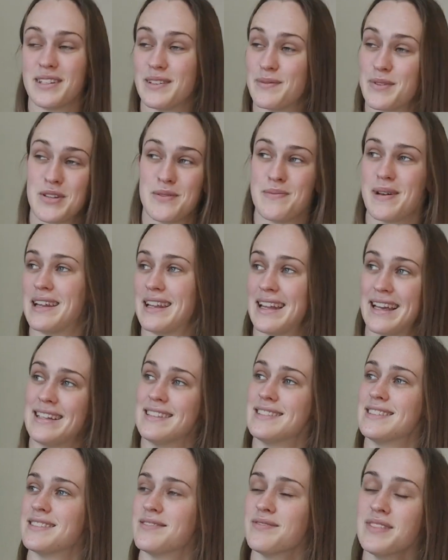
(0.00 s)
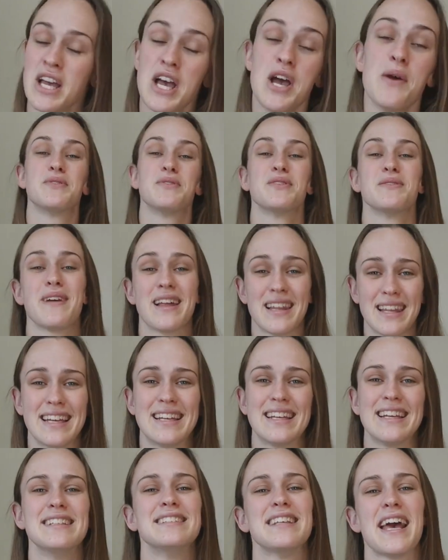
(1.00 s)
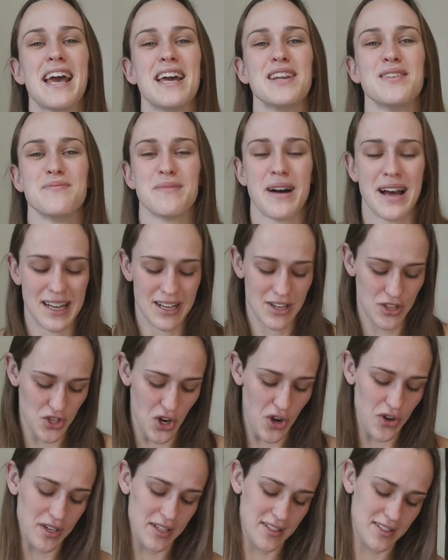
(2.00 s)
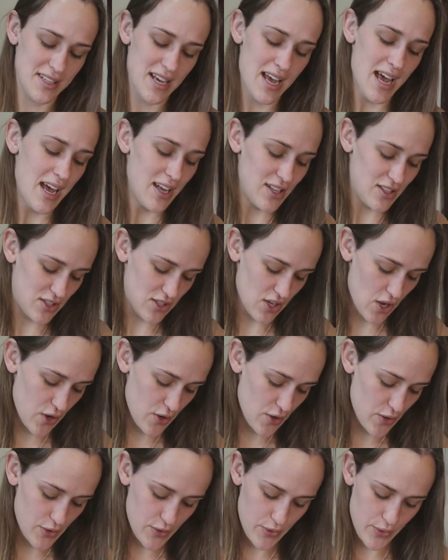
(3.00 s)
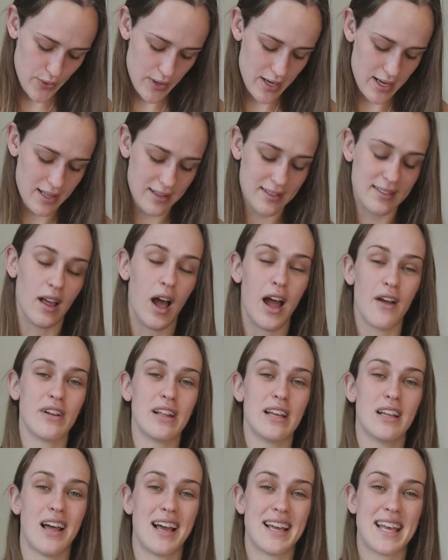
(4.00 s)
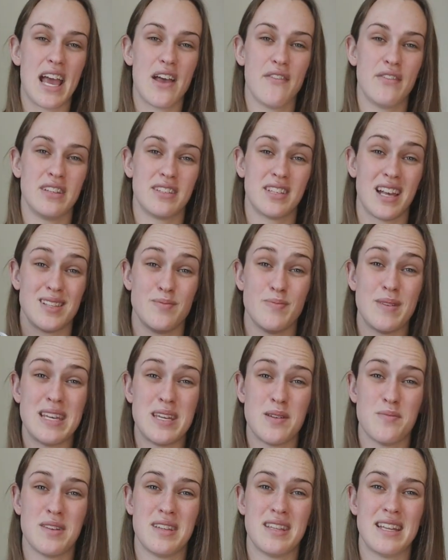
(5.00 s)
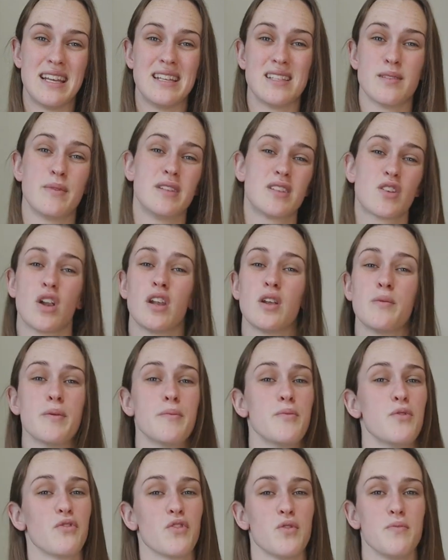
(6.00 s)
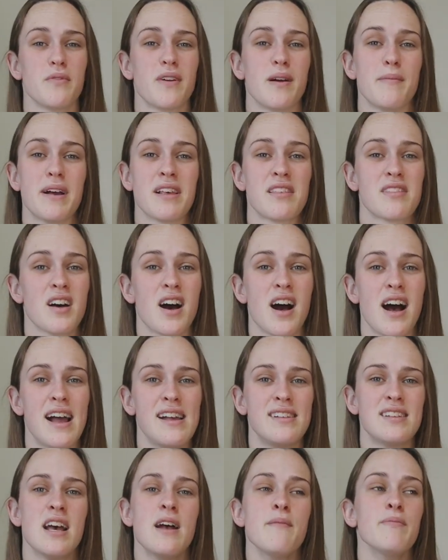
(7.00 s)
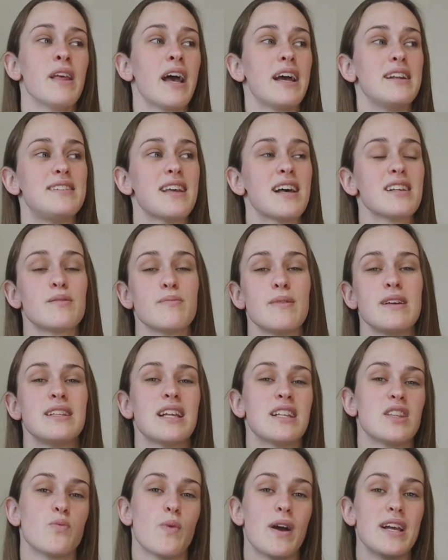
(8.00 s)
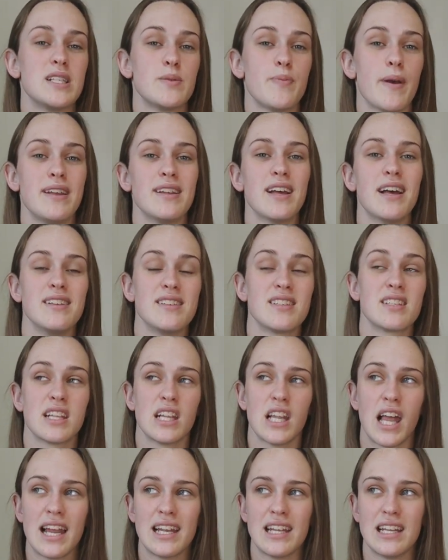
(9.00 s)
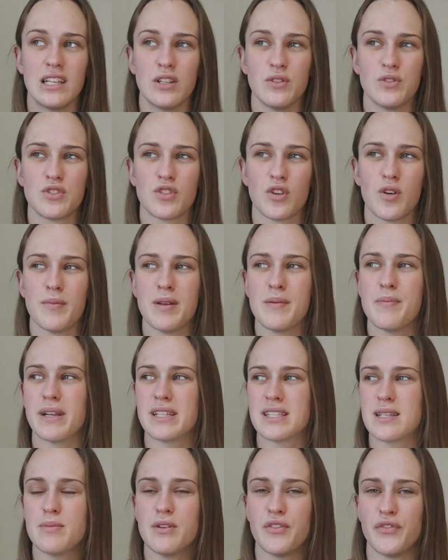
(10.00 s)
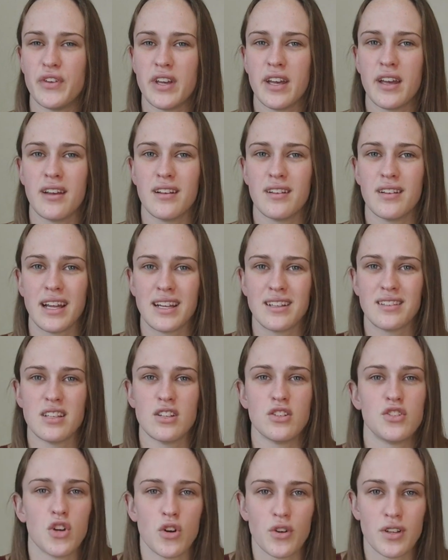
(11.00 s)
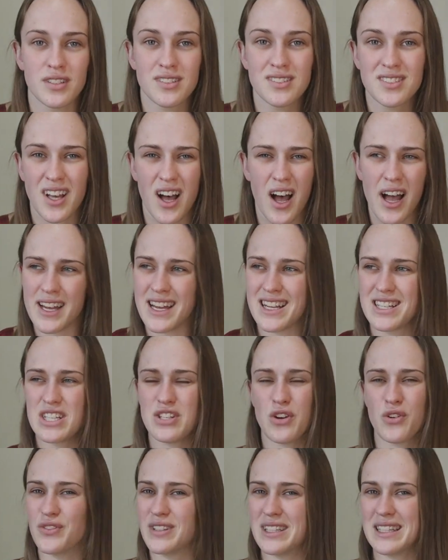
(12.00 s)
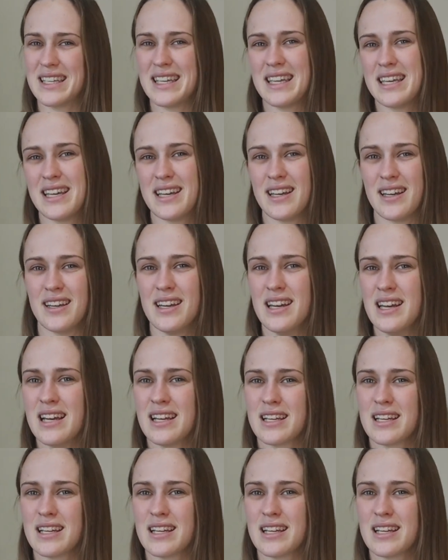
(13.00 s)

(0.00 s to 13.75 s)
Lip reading: between my leggings and my joggers. So I really like having the size medium in these. It means I've got a little bit more room around my thighs. It does mean that the waistband is slightly looser on me, but to be fair, like, they're joggers. I actually don't really care.